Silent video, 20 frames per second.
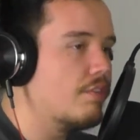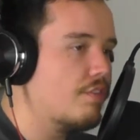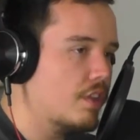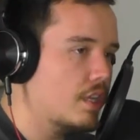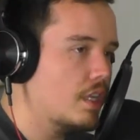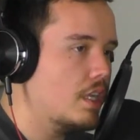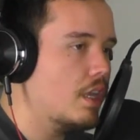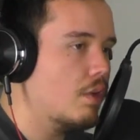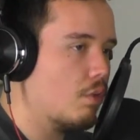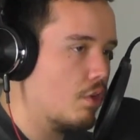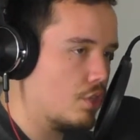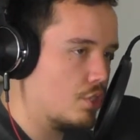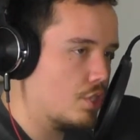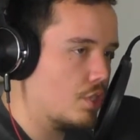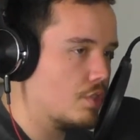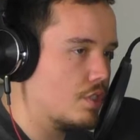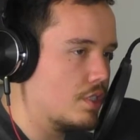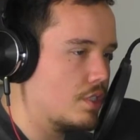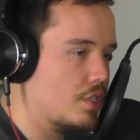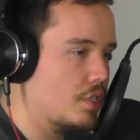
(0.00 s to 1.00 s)
Infinity War
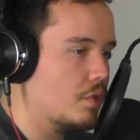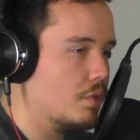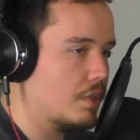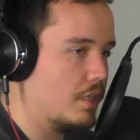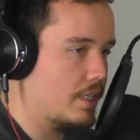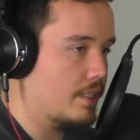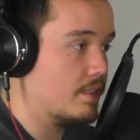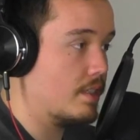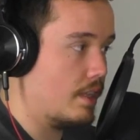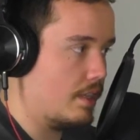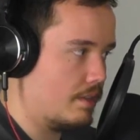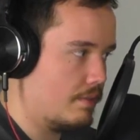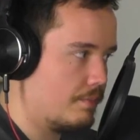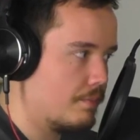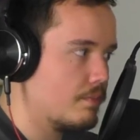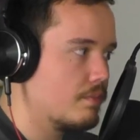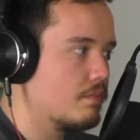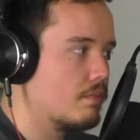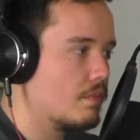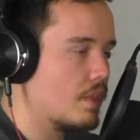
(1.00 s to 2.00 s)
shows it too, where he's like,
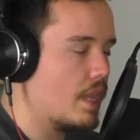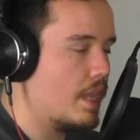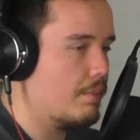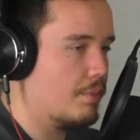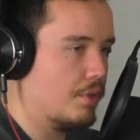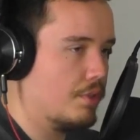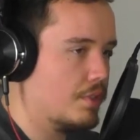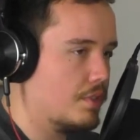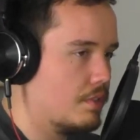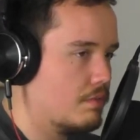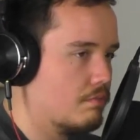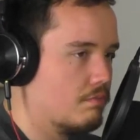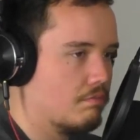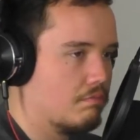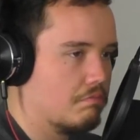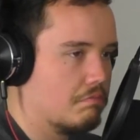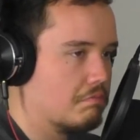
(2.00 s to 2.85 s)
"Hey Bruce,